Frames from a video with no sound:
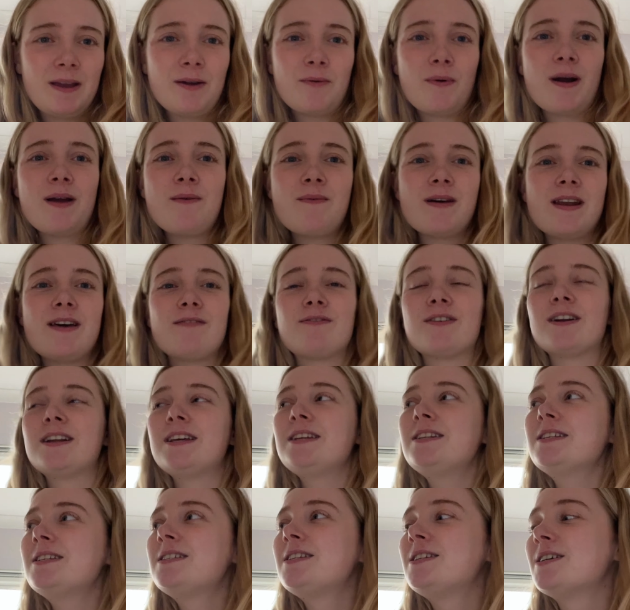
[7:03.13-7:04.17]
away whenever I
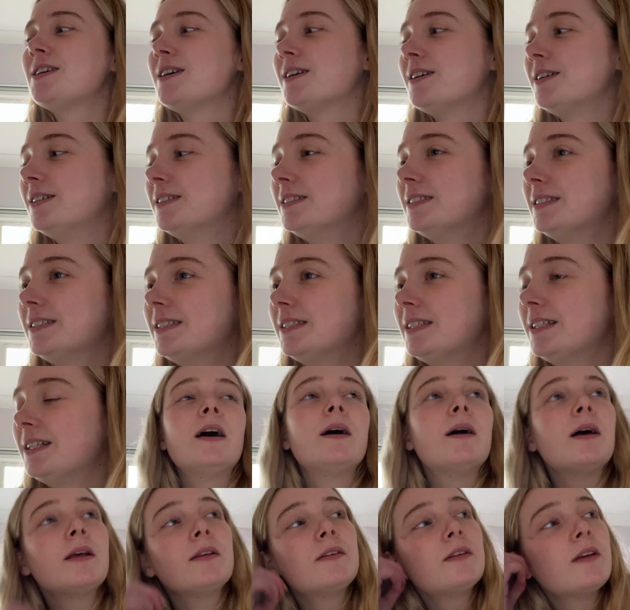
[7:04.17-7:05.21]
needed to.
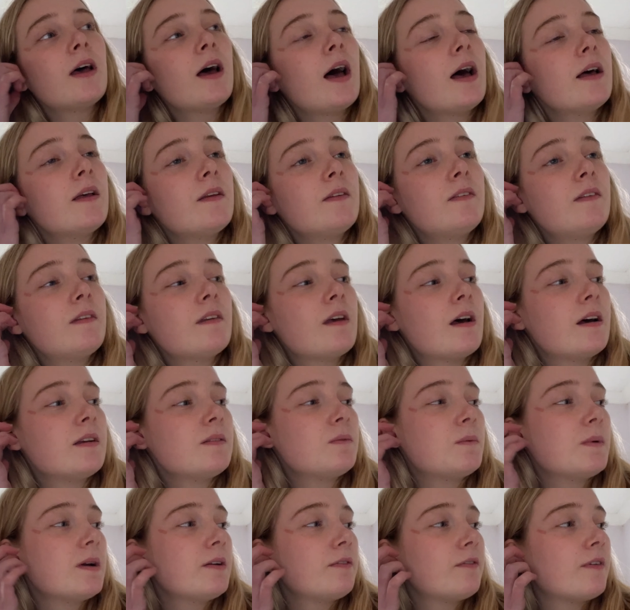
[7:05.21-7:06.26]
As
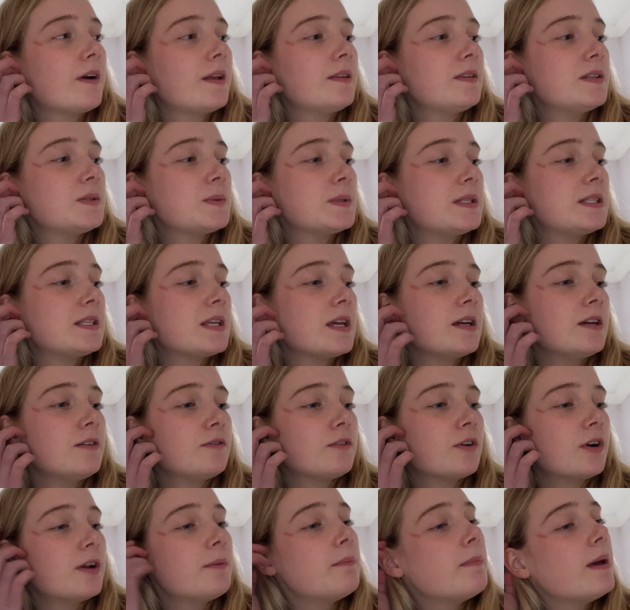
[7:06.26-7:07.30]
my friends would say, you've
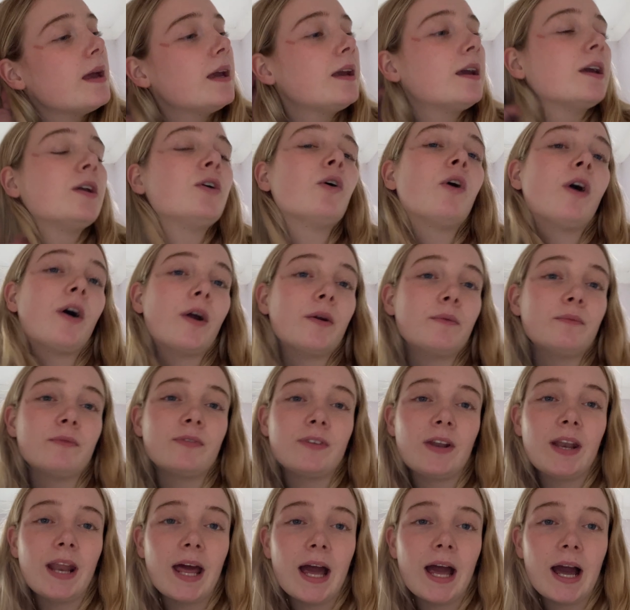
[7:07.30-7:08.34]
got to make it your home
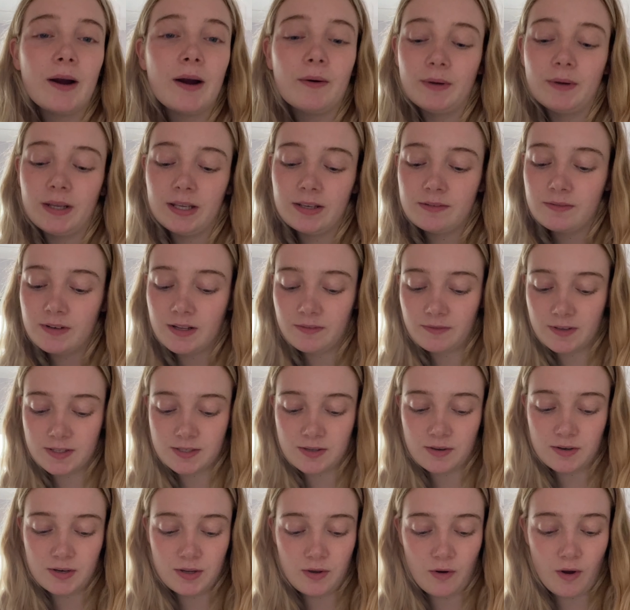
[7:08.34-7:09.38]
for now, even if it's
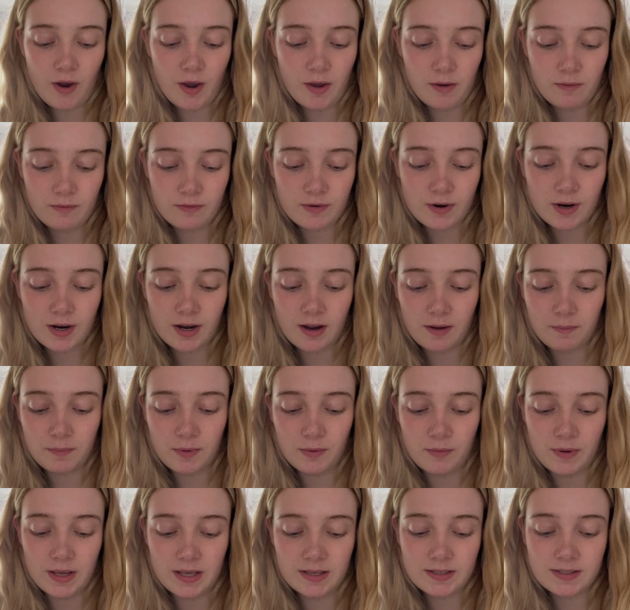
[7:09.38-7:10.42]
only your home for a couple
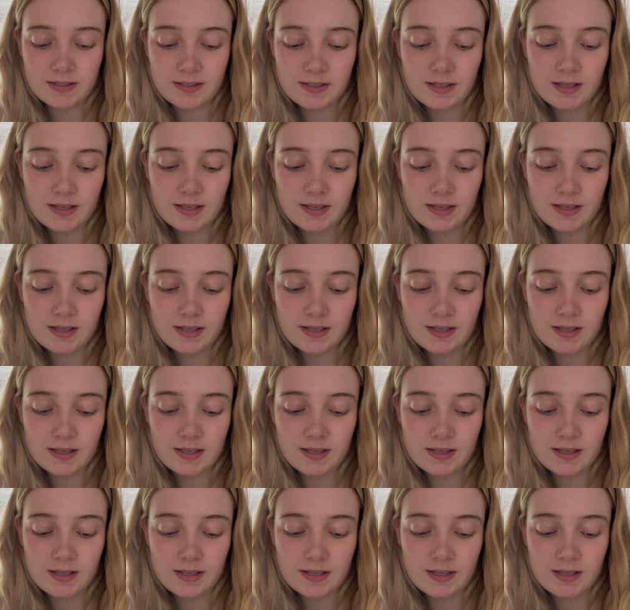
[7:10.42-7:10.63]
of weeks.